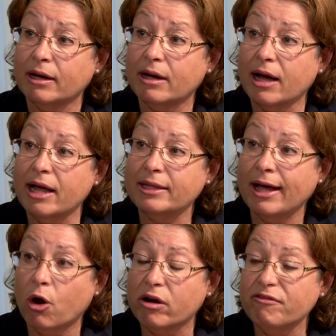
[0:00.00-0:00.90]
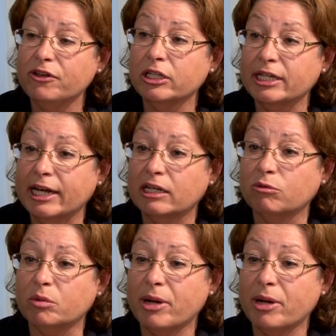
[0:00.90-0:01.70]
and they are affiliated with